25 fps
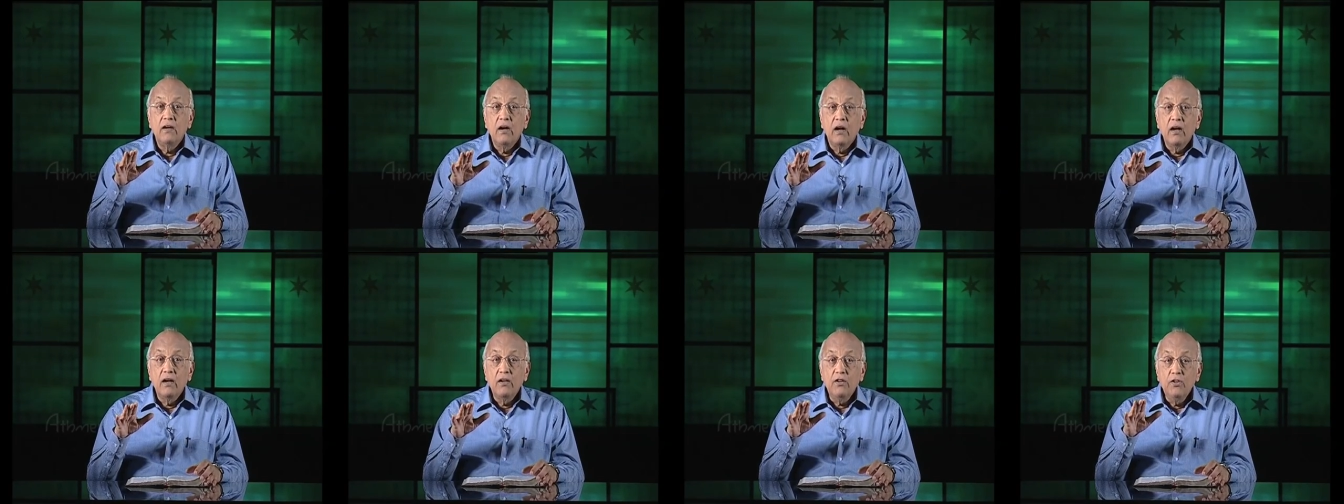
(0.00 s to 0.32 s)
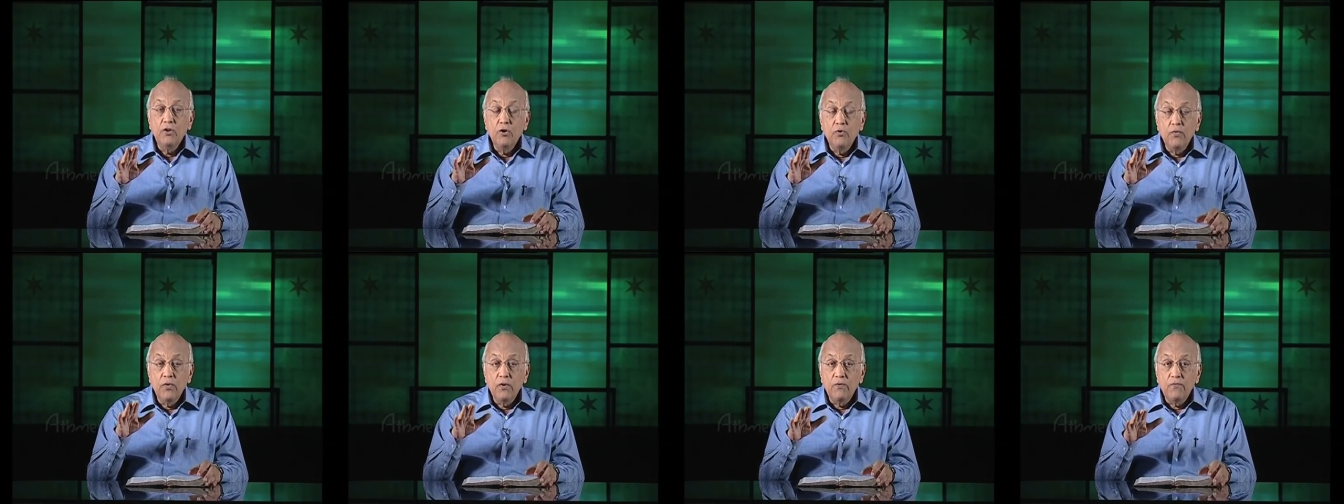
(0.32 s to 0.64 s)
uh,
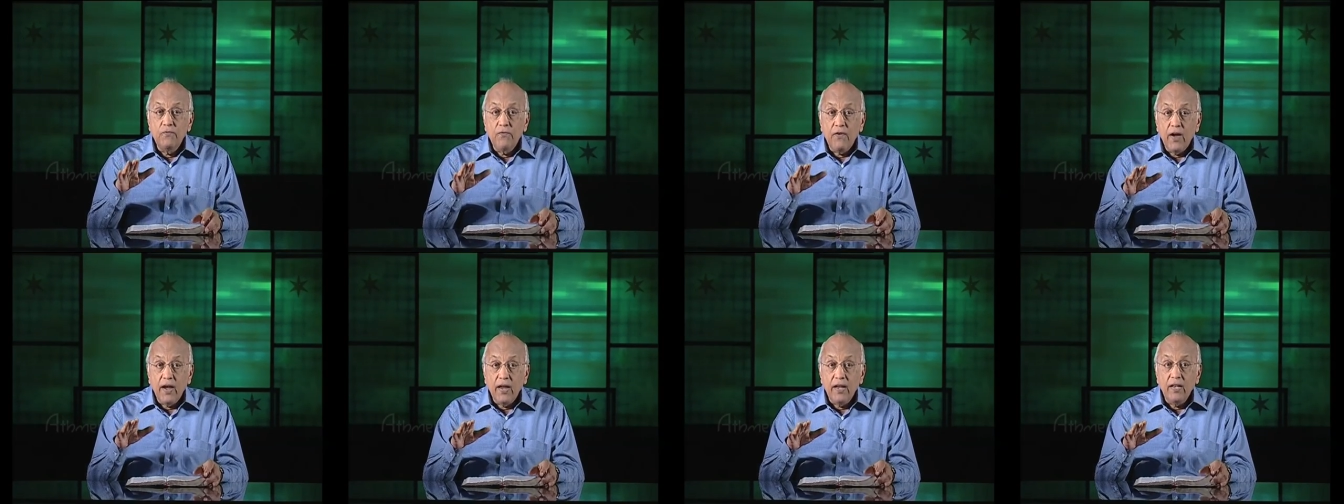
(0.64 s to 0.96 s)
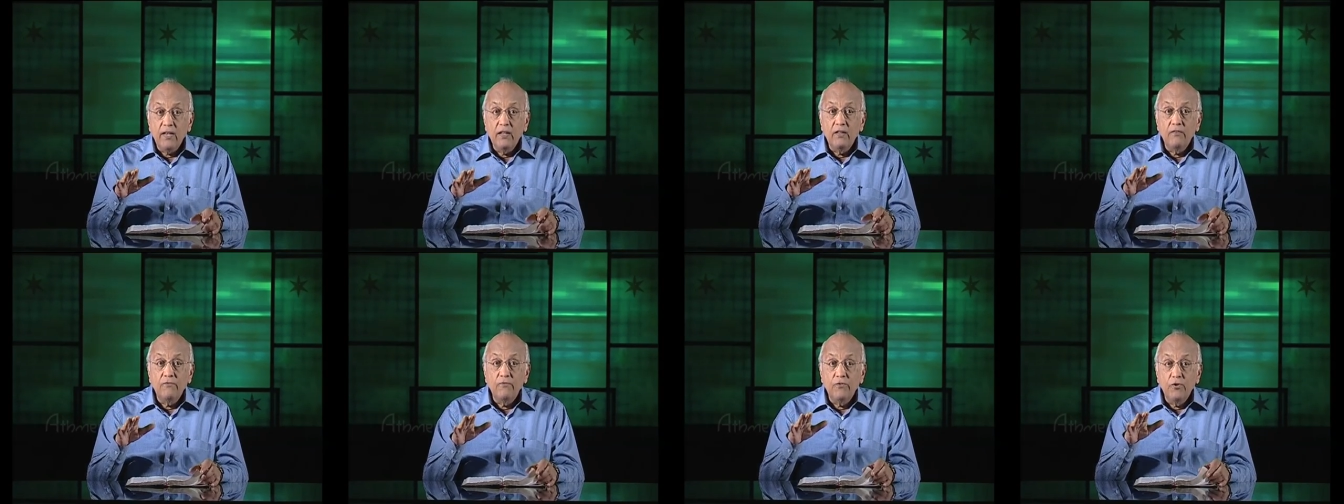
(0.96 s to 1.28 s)
you will
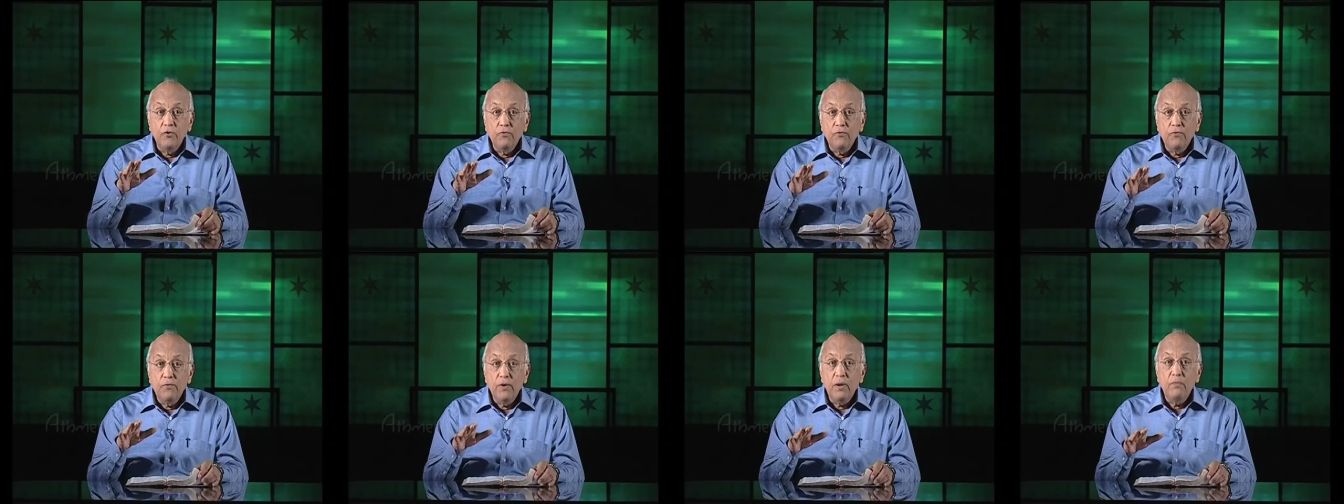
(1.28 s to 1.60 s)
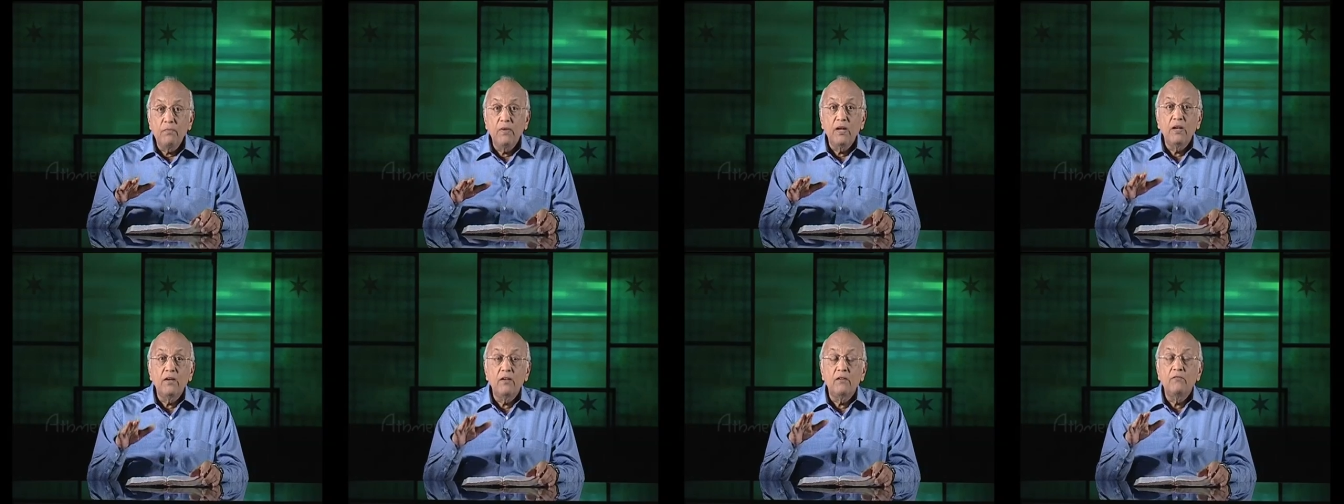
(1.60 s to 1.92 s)
find the
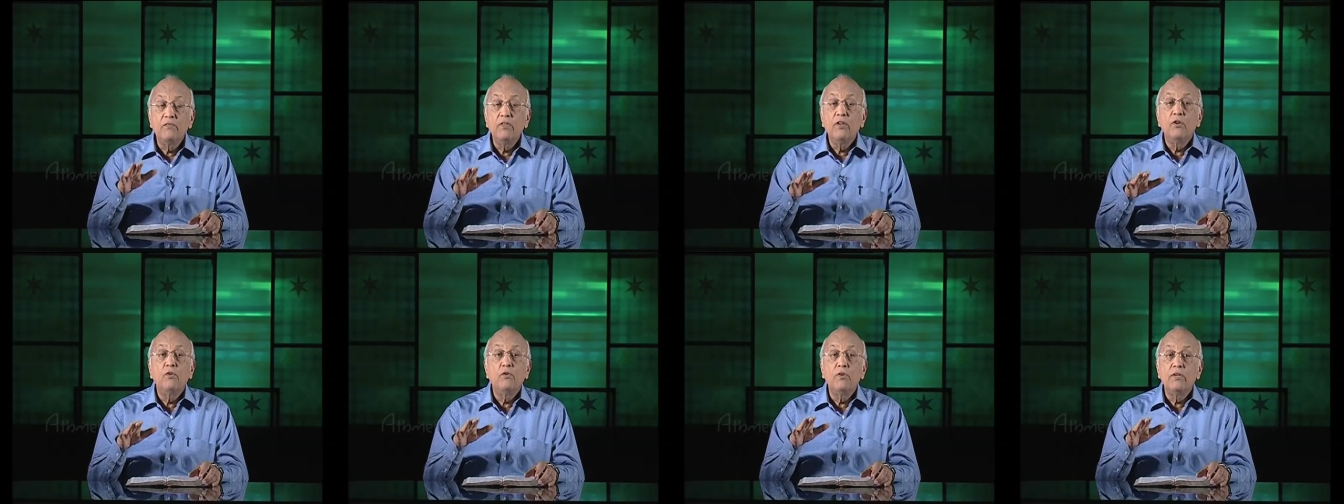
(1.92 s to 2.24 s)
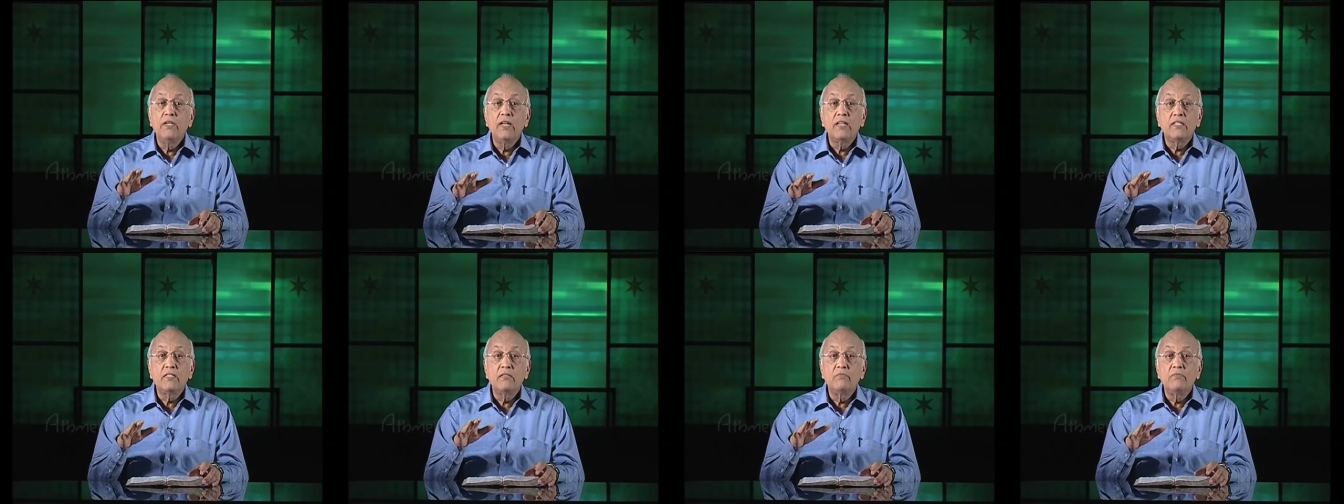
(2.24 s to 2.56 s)
fulfillment of the
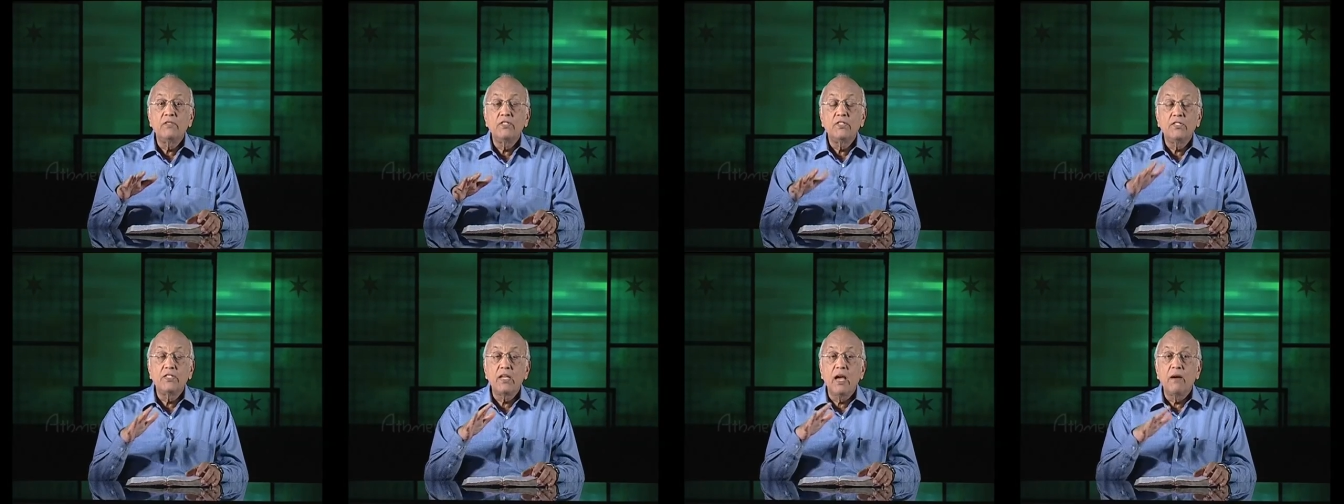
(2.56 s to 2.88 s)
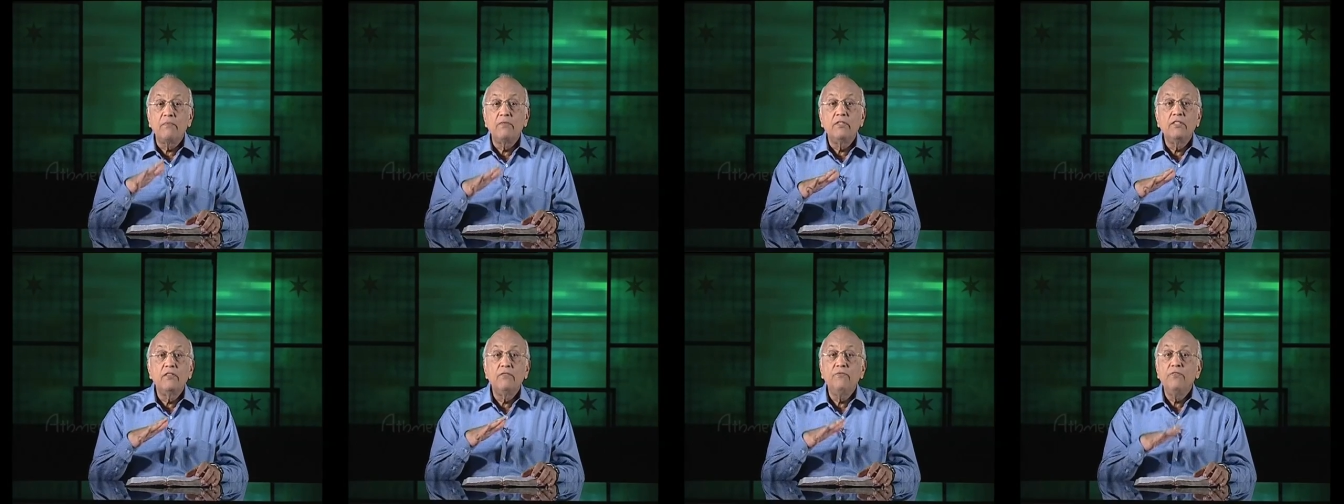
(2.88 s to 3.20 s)
Old Testament
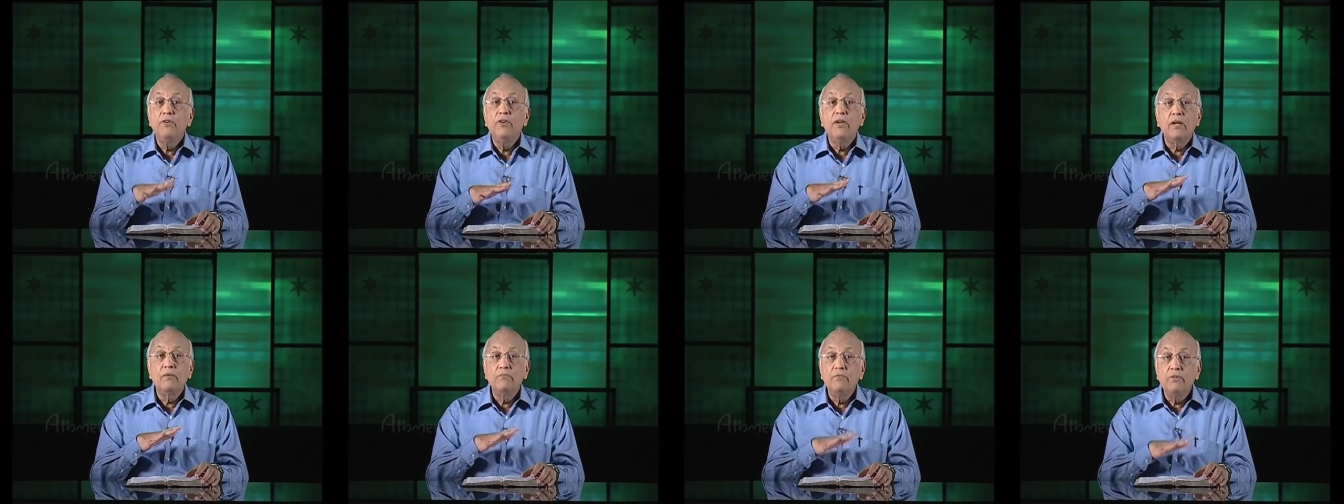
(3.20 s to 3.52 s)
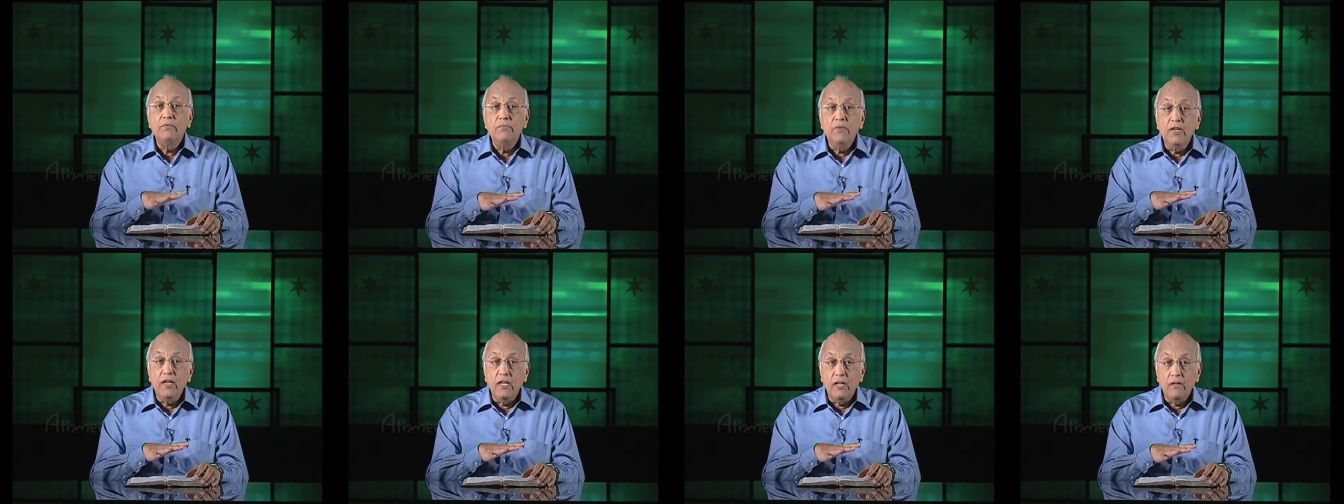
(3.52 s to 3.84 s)
Sabbath if you
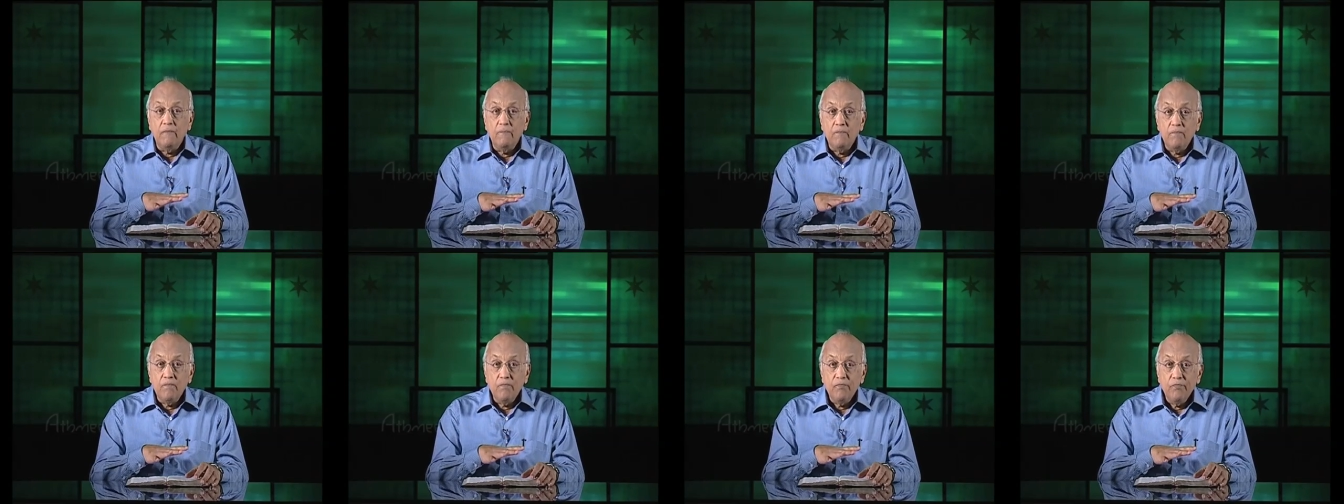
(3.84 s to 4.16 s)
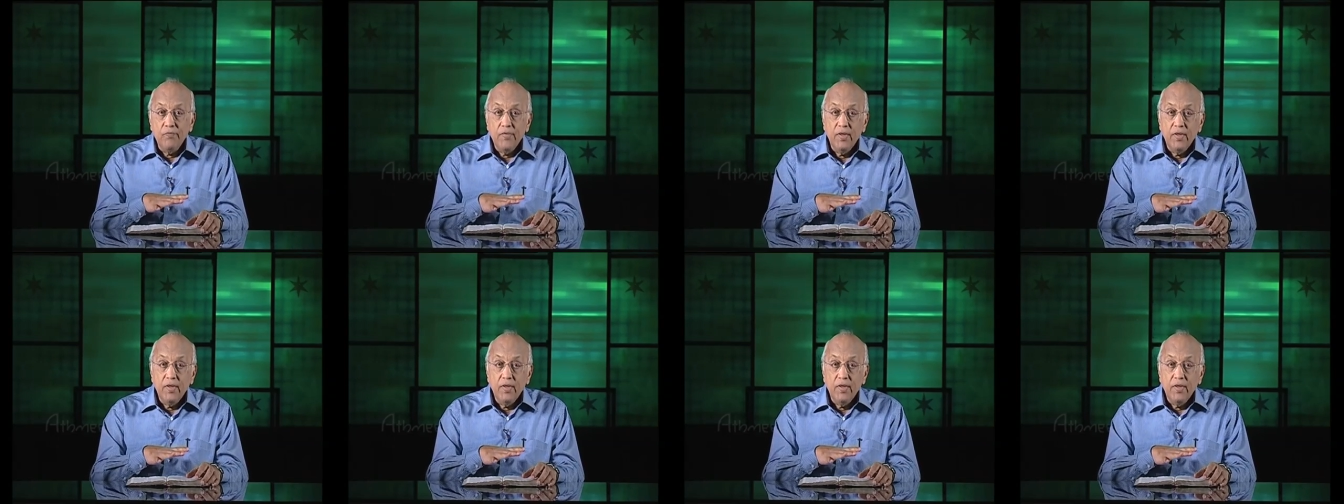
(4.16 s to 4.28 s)
come to me.